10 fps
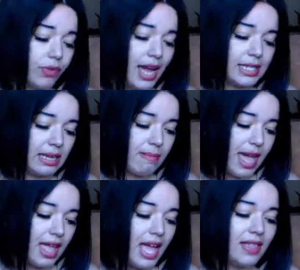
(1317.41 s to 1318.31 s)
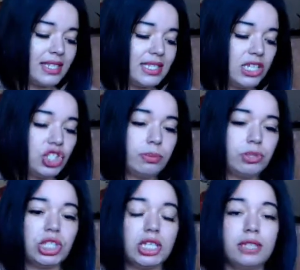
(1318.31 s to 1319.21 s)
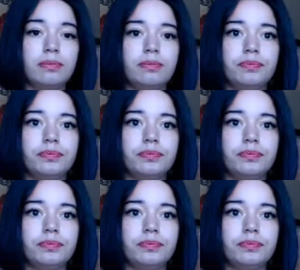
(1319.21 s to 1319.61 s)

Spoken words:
Skemet is the Egyptian.